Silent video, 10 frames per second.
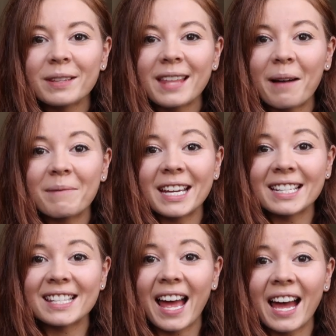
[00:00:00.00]
with that being
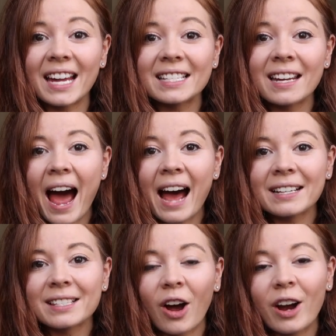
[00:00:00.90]
said,
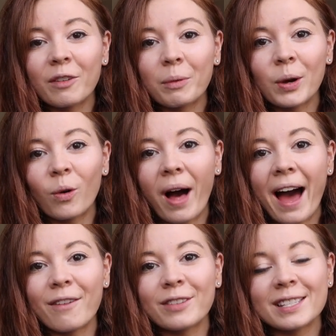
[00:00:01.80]
as kind of we all
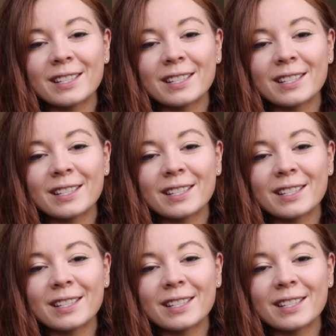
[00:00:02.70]
have